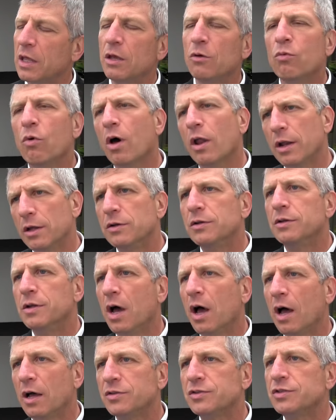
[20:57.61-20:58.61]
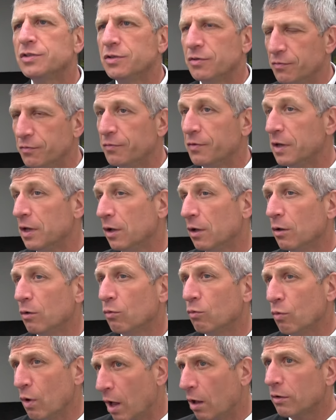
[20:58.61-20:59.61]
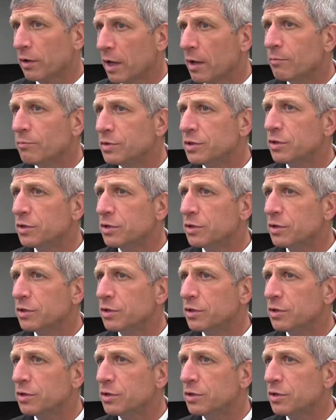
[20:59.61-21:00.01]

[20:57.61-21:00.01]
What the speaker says: wanted us to feel welcome